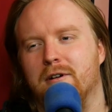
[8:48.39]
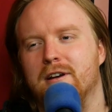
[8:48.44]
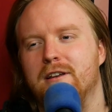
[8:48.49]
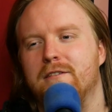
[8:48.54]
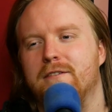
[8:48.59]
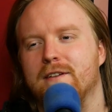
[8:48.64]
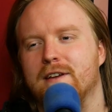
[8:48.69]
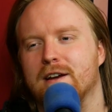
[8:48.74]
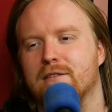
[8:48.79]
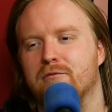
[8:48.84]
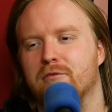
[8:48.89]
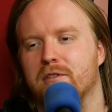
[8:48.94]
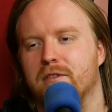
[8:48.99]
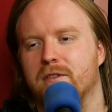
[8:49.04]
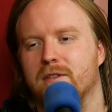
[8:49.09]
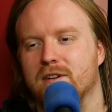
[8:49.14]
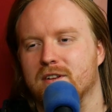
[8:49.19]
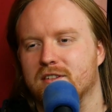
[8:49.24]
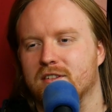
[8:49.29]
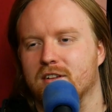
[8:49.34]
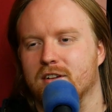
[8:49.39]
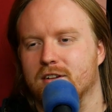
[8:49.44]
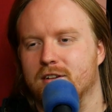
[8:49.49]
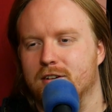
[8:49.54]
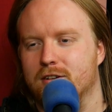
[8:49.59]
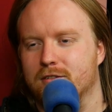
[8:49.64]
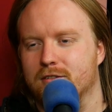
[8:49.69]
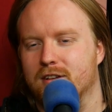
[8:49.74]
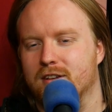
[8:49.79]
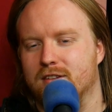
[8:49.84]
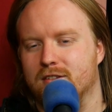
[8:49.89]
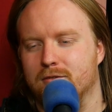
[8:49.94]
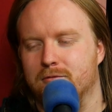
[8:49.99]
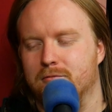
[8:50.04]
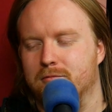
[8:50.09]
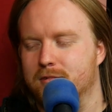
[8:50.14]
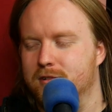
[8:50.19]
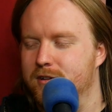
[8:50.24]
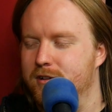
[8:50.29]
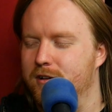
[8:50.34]
Why do you think everyone thinks like you? That's a
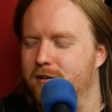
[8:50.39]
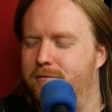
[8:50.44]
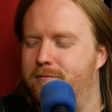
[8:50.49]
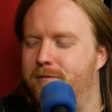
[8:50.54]
weird